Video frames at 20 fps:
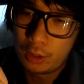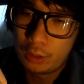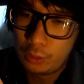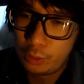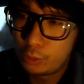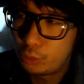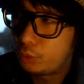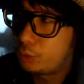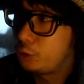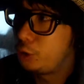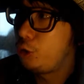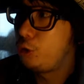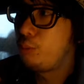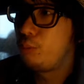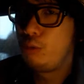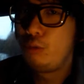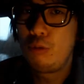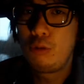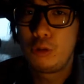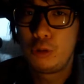You'll
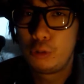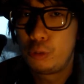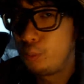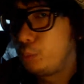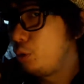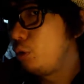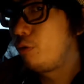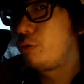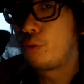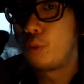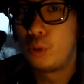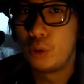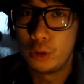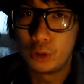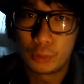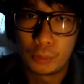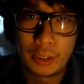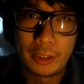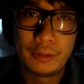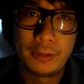move
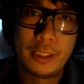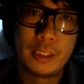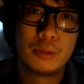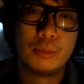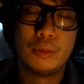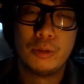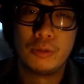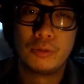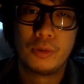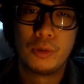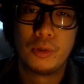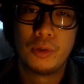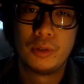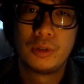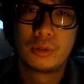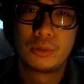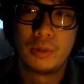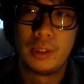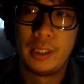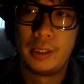forwards when you need to move
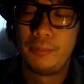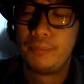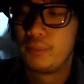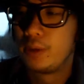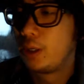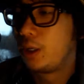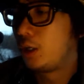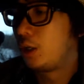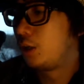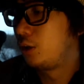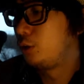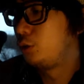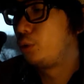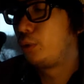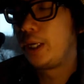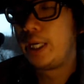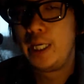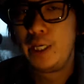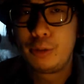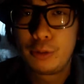forwards, right?
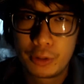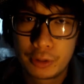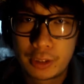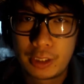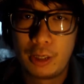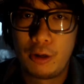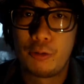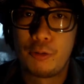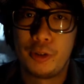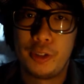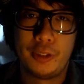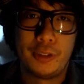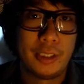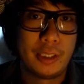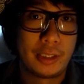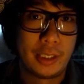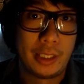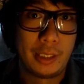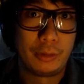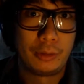You'll heal yourself when you
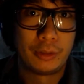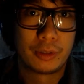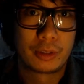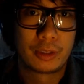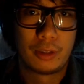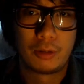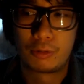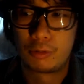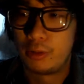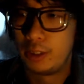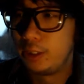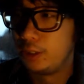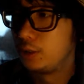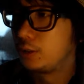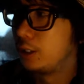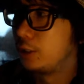need to heal yourself, right?